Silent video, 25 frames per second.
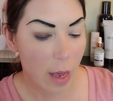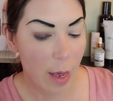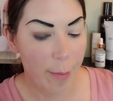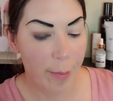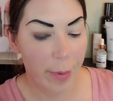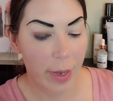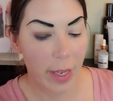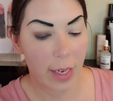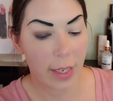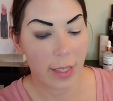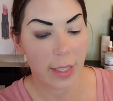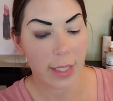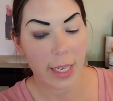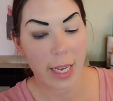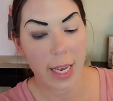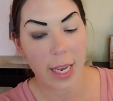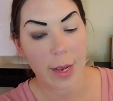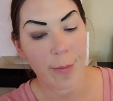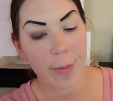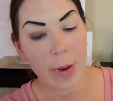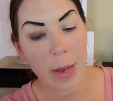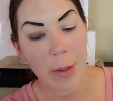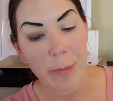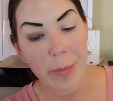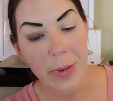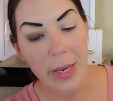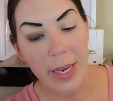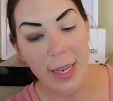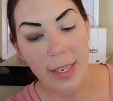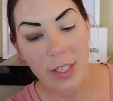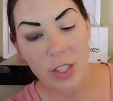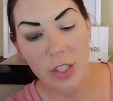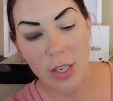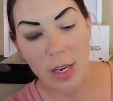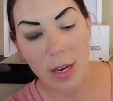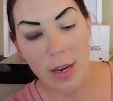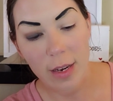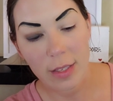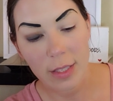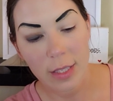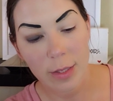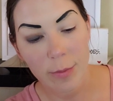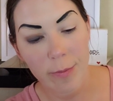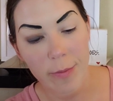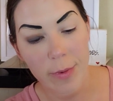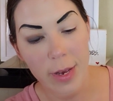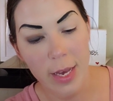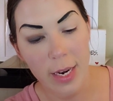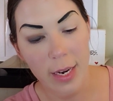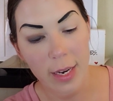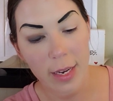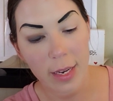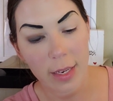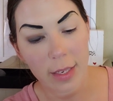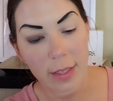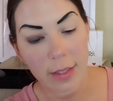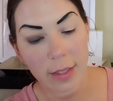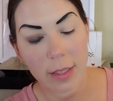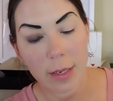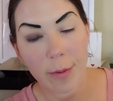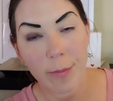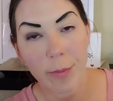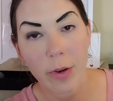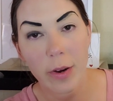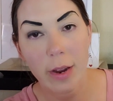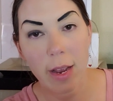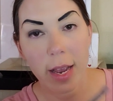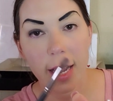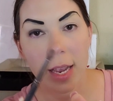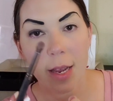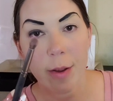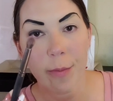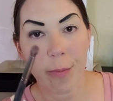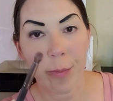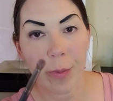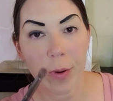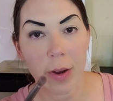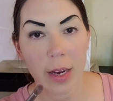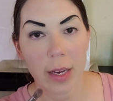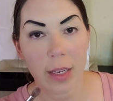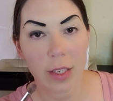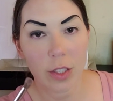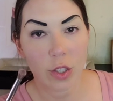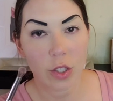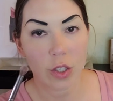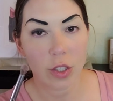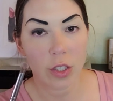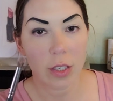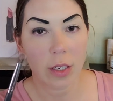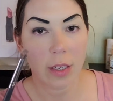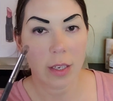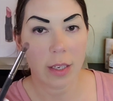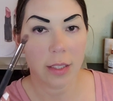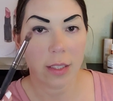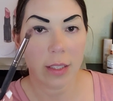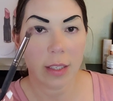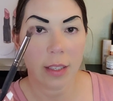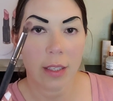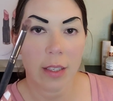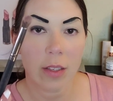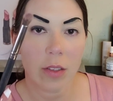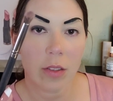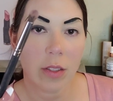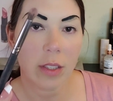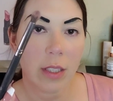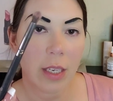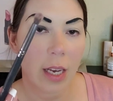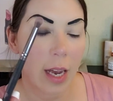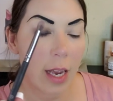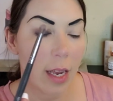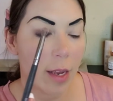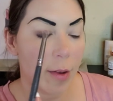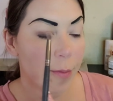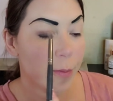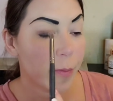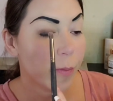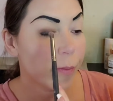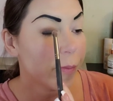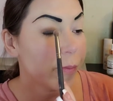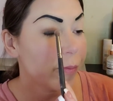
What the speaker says: I'm going to take my BH Cosmetics number 8 brush. It's a little tight